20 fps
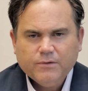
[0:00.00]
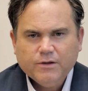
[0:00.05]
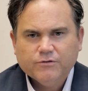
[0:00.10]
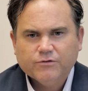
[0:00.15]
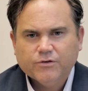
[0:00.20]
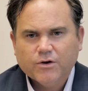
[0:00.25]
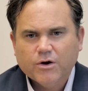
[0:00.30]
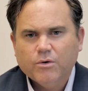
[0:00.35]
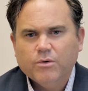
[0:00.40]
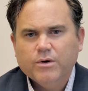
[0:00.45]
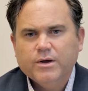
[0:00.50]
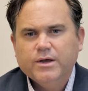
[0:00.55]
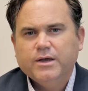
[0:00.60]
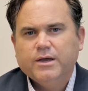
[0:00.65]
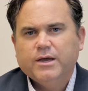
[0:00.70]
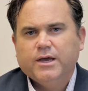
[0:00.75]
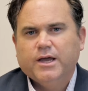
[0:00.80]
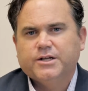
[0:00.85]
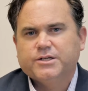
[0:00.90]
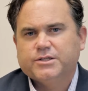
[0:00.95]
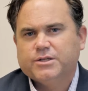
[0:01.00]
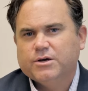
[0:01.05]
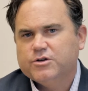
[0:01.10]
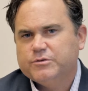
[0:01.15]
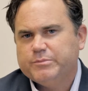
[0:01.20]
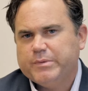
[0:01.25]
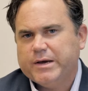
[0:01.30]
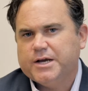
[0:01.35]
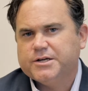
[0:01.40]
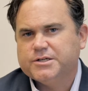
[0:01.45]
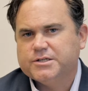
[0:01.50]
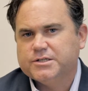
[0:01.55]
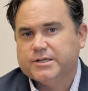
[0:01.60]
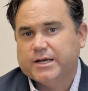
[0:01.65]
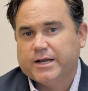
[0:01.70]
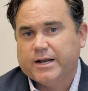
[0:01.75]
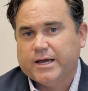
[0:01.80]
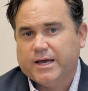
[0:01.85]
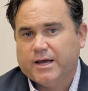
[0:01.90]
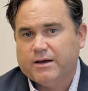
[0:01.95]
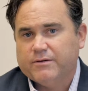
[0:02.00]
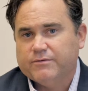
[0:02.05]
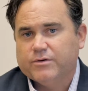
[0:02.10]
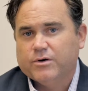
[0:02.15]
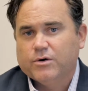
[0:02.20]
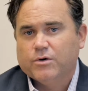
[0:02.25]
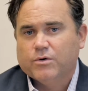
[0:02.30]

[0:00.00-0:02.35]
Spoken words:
So it's those patients that have